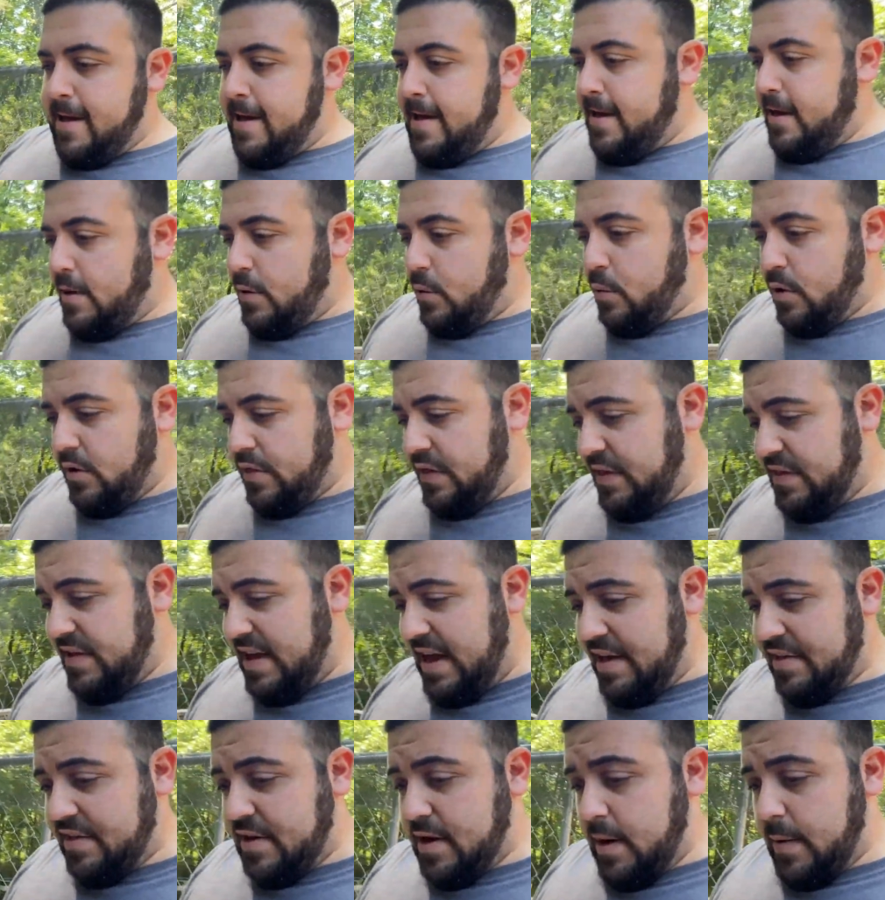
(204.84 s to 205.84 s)
Where these
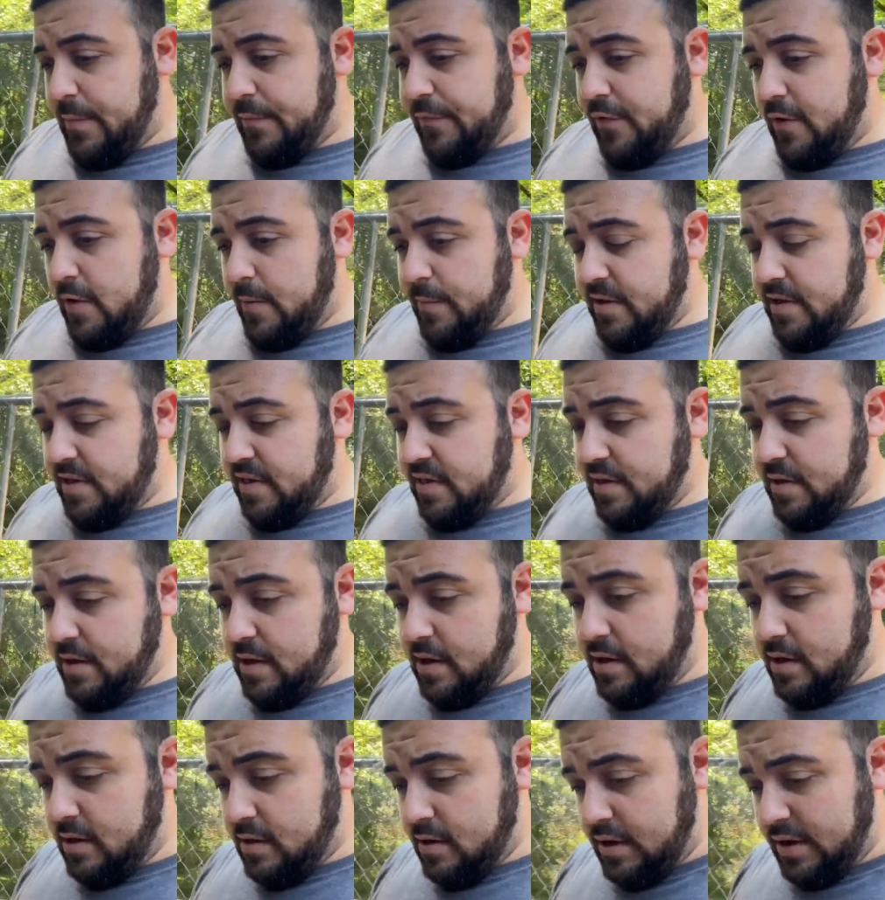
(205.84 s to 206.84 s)
guys come from, it's,
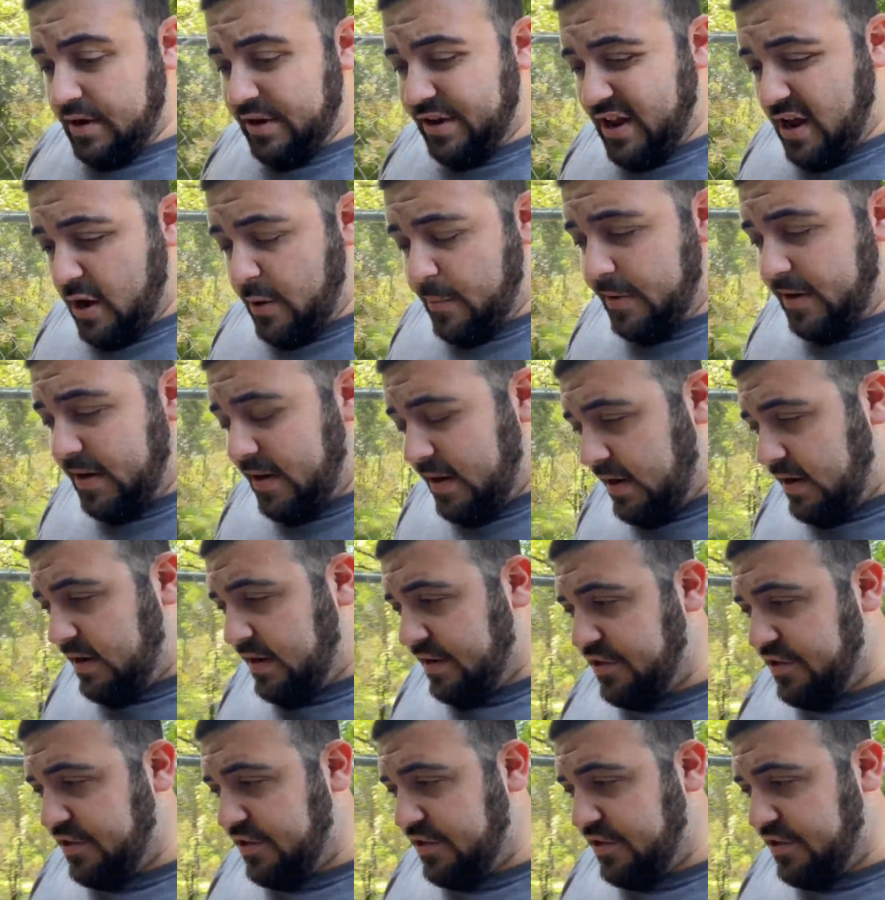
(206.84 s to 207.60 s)
it